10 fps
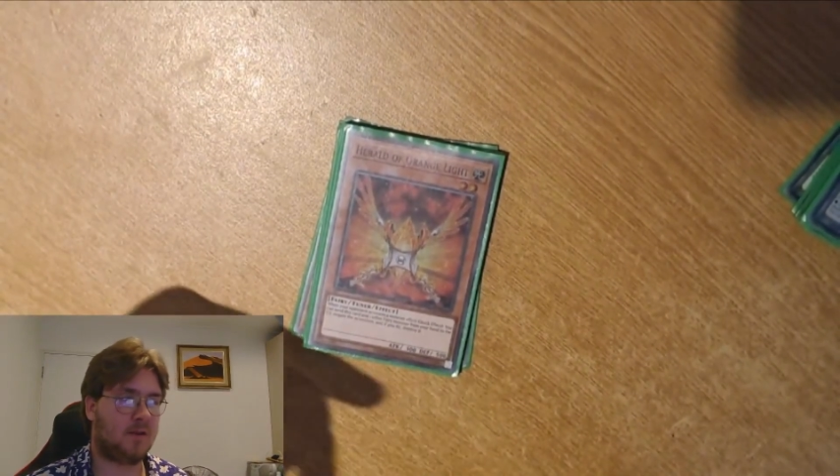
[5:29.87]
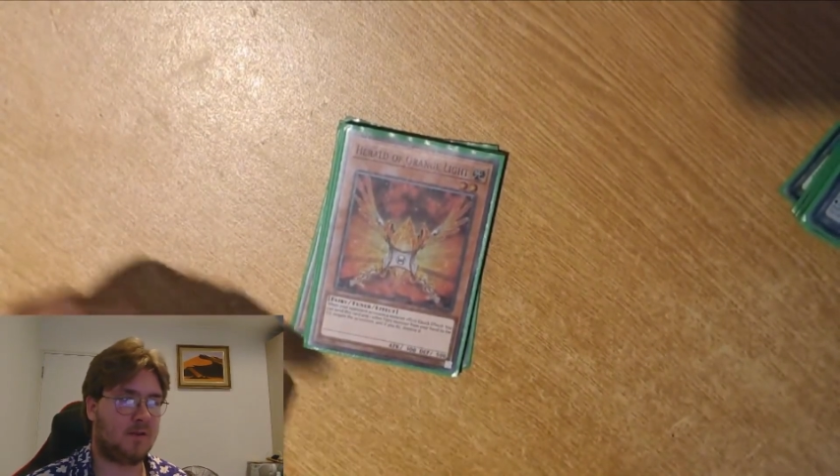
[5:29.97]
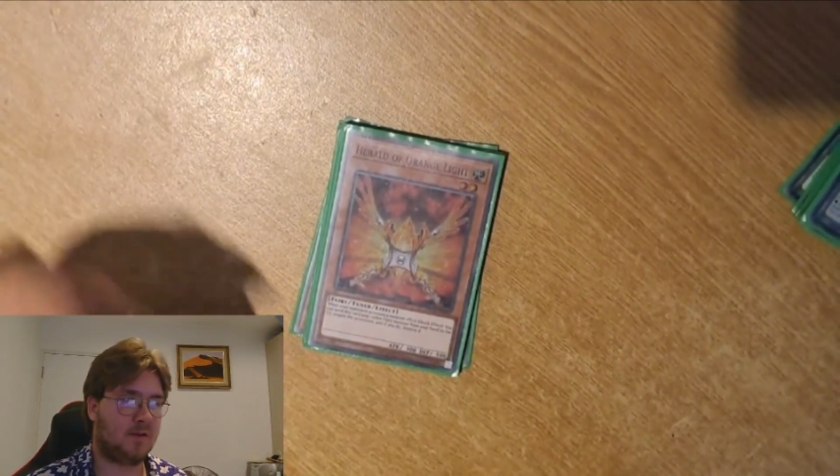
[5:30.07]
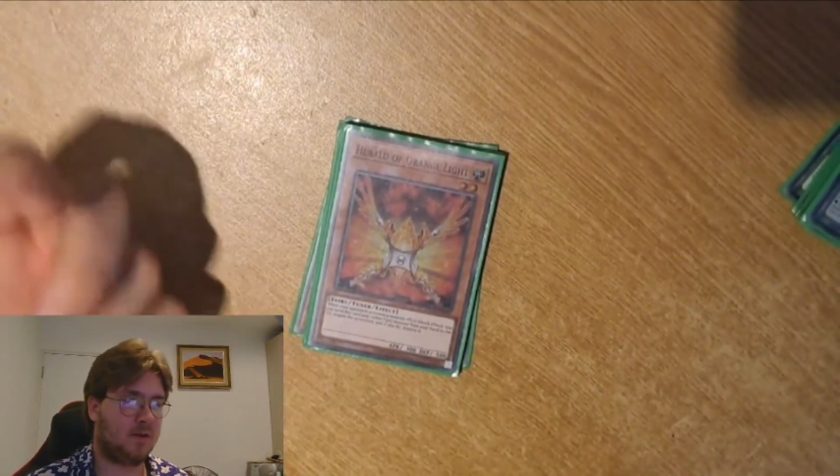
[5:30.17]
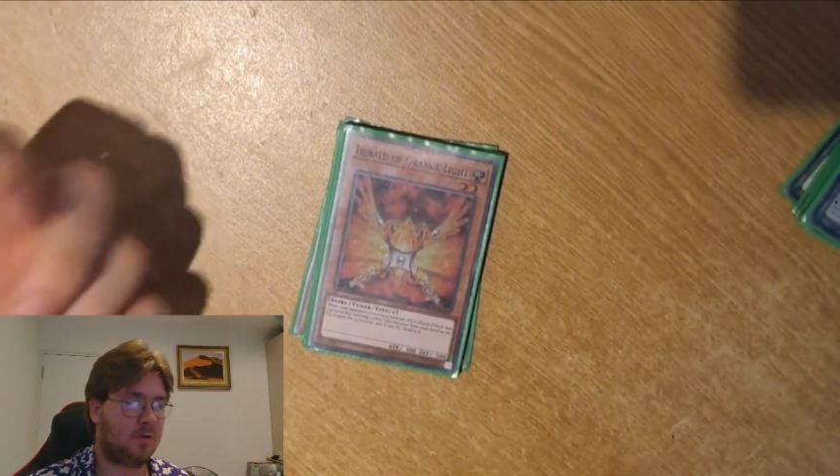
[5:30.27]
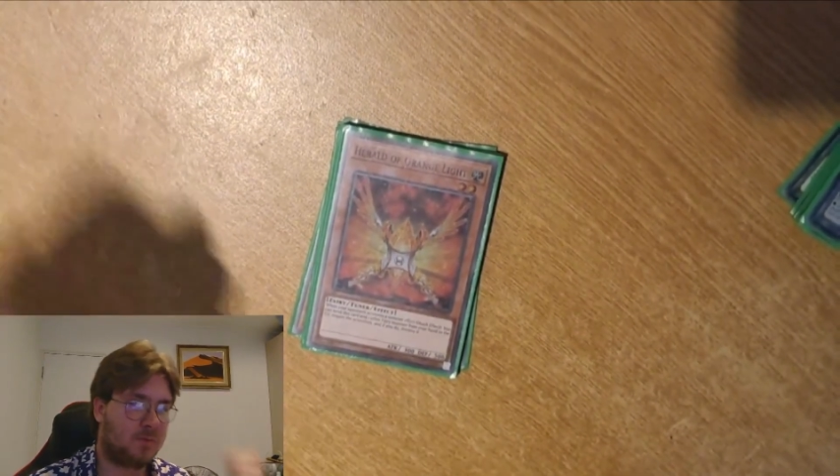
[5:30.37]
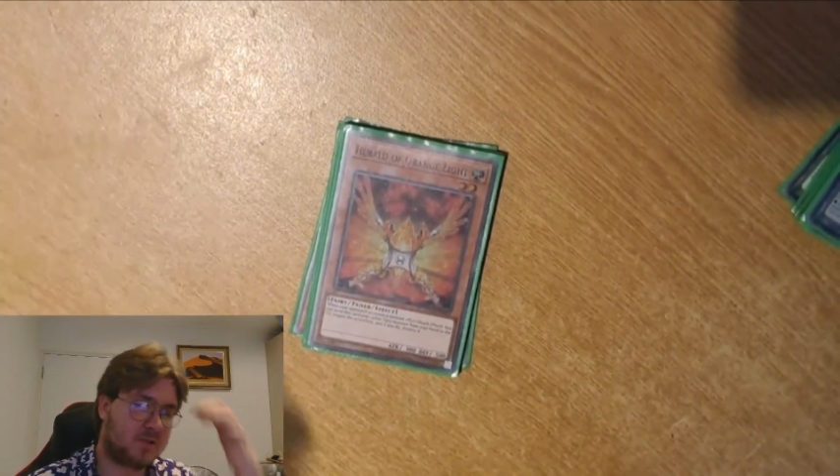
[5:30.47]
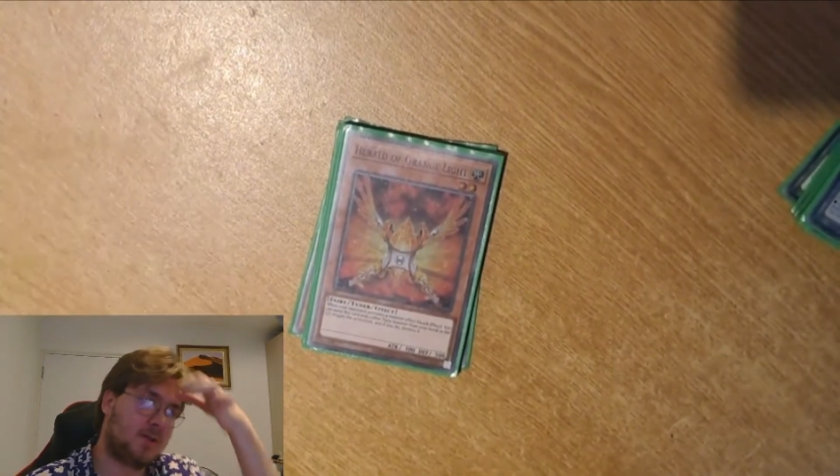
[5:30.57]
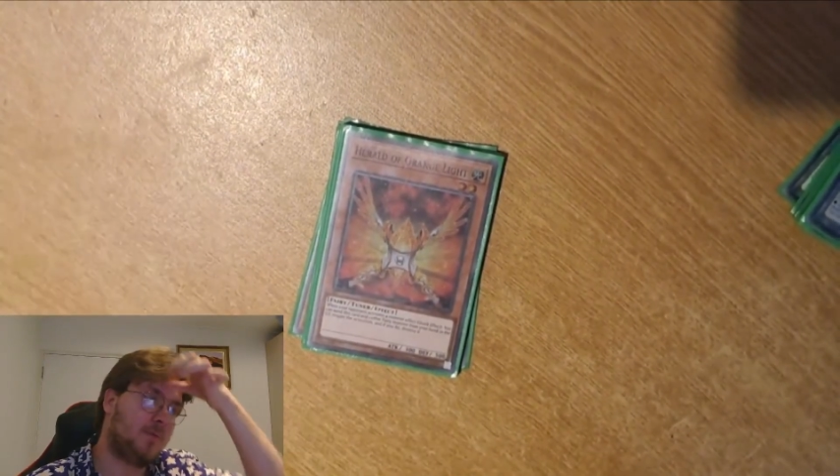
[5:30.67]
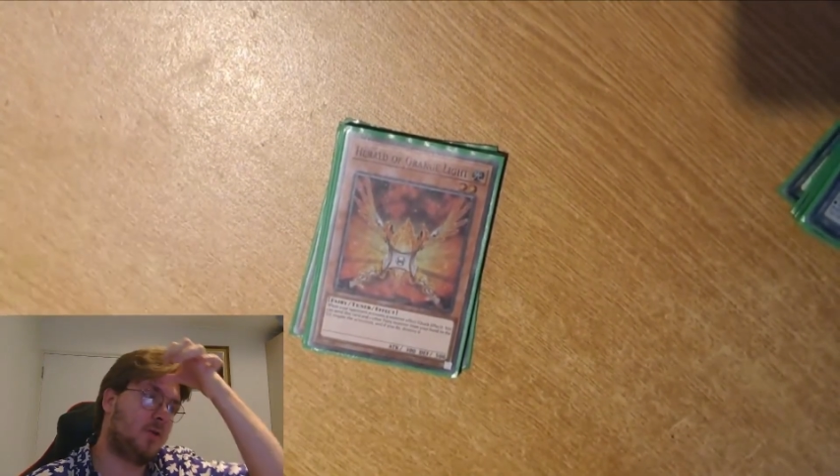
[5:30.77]
either the normal
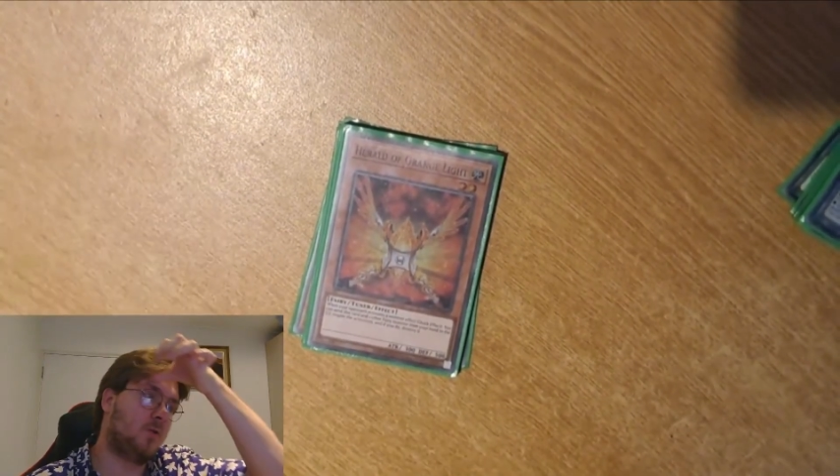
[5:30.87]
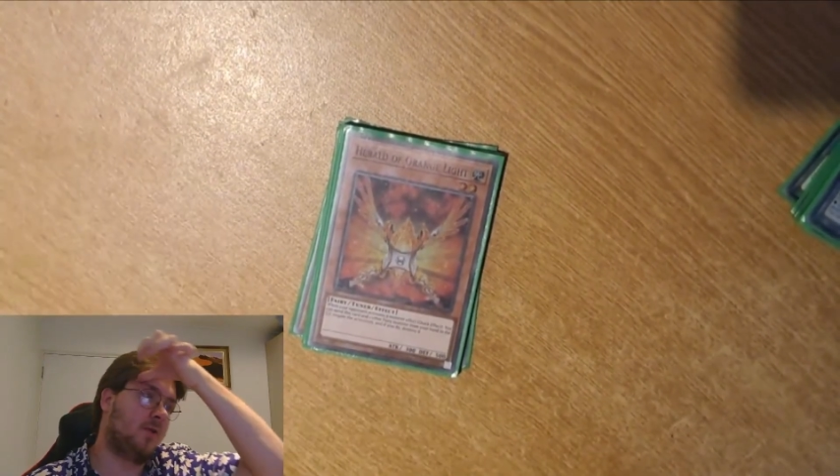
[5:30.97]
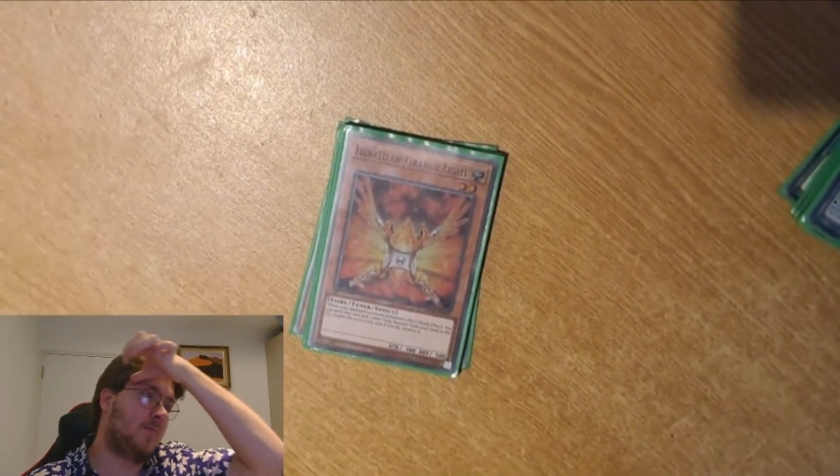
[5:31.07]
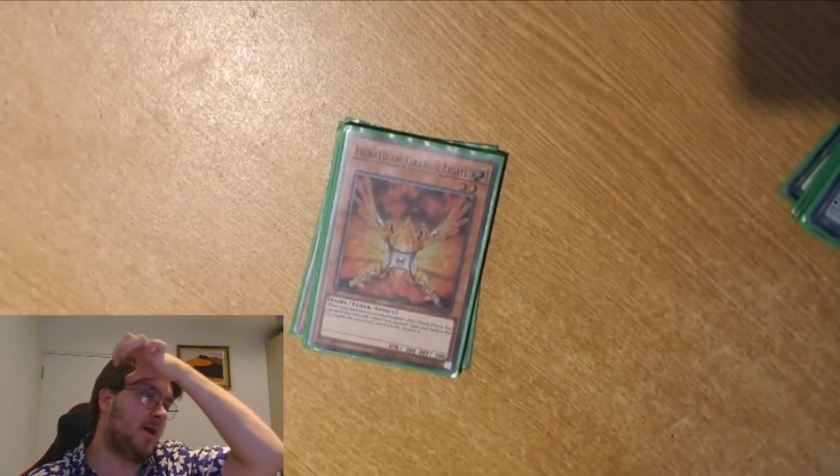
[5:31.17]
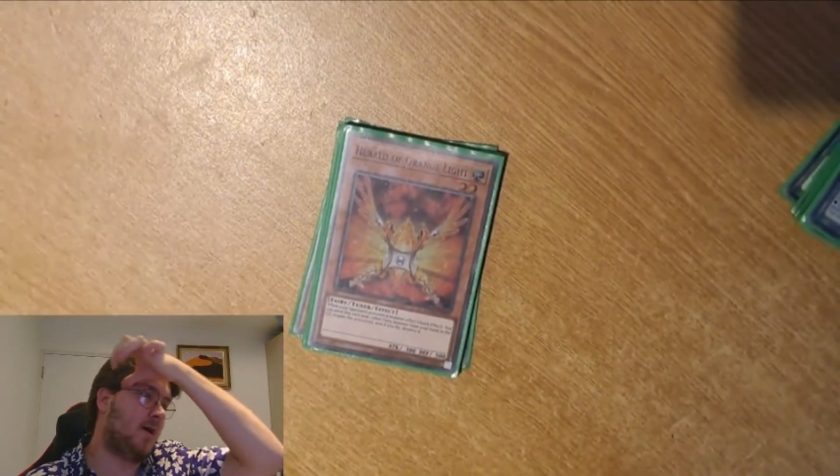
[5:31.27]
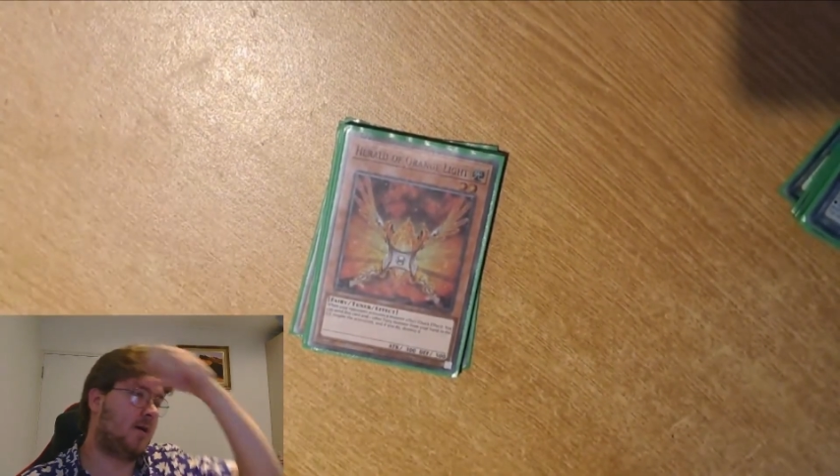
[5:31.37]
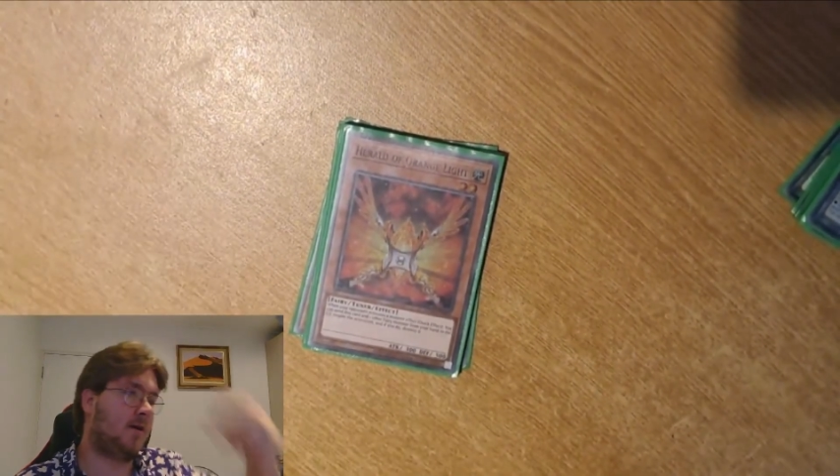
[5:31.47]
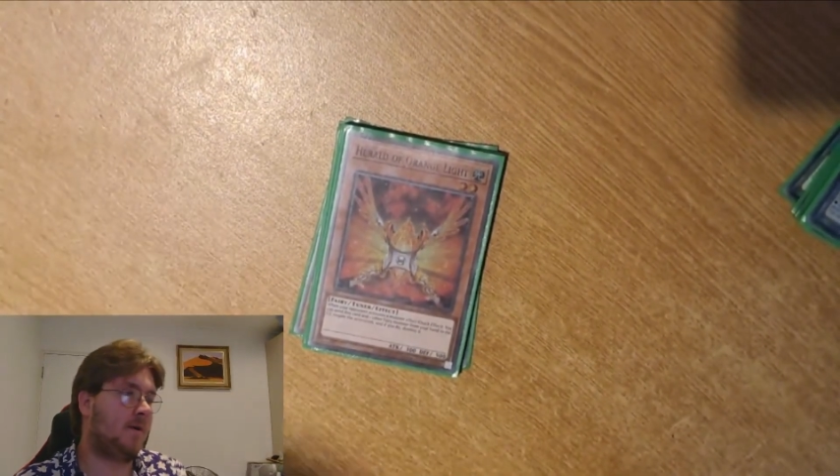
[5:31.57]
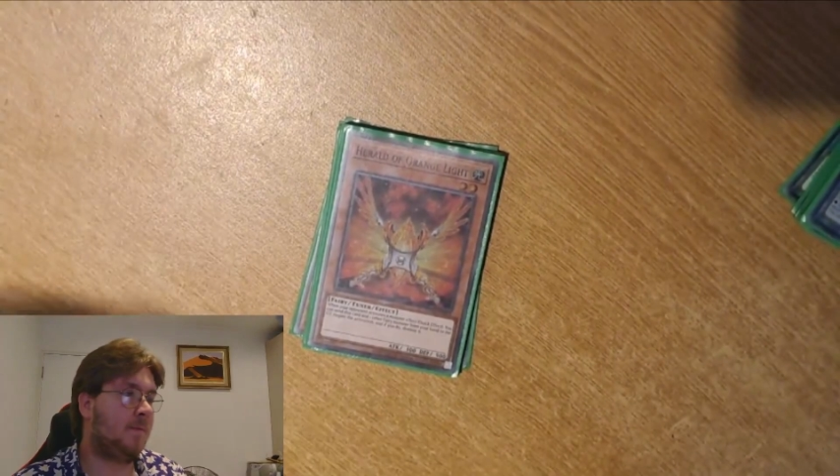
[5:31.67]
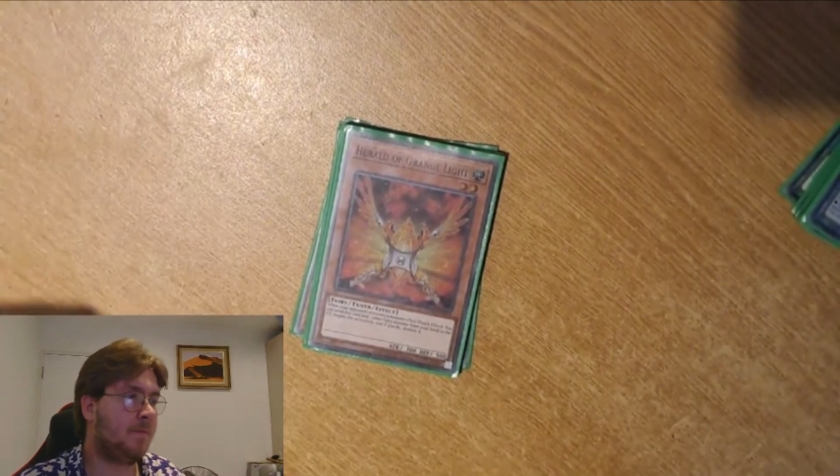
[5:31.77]
summon or the
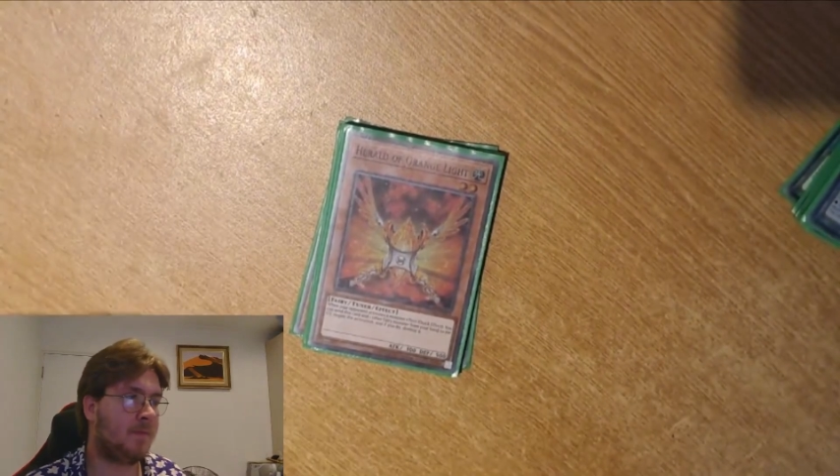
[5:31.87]
Baja.